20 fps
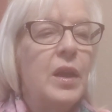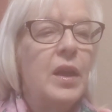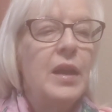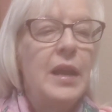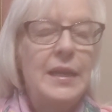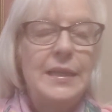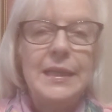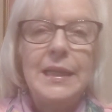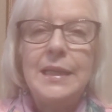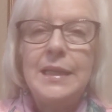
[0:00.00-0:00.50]

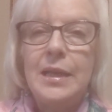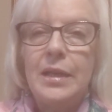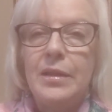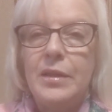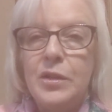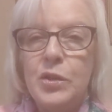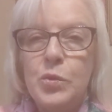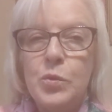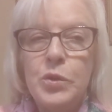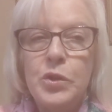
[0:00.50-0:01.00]
As I said,
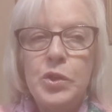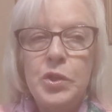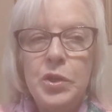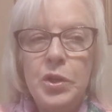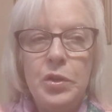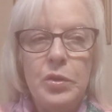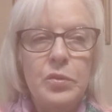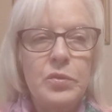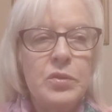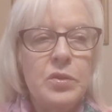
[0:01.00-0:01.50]
this one's
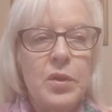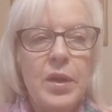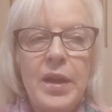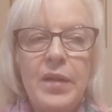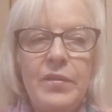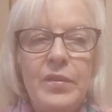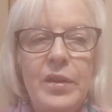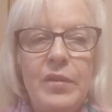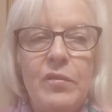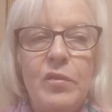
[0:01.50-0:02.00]
new, so I
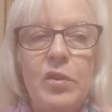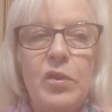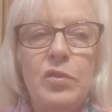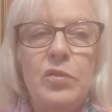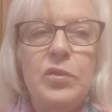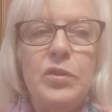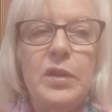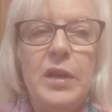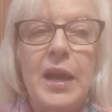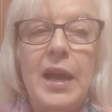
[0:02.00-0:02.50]
have never
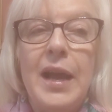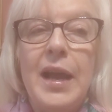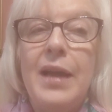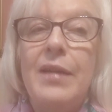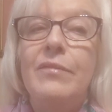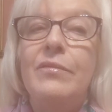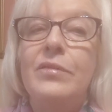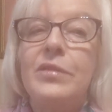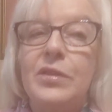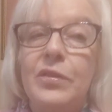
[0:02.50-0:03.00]
used it. I
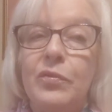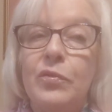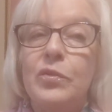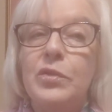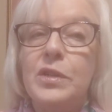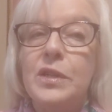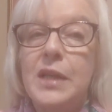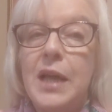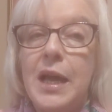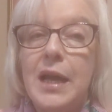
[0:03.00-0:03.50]
have
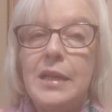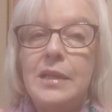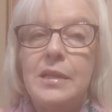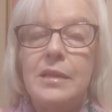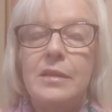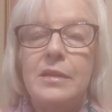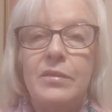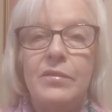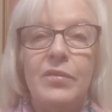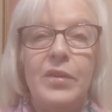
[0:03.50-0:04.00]
different
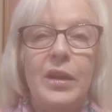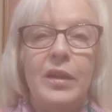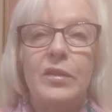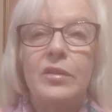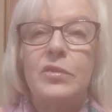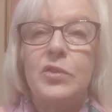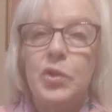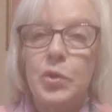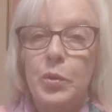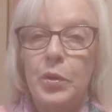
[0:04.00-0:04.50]
sizes, in fact,
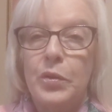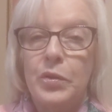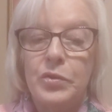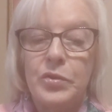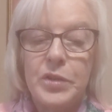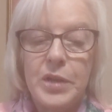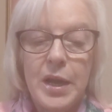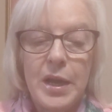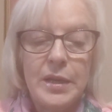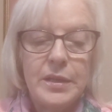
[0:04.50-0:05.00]
2 other
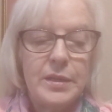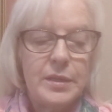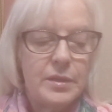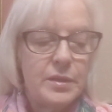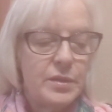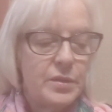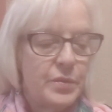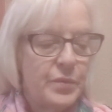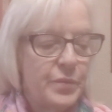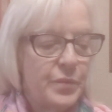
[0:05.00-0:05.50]

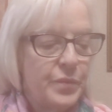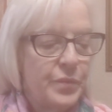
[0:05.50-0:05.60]
sizes.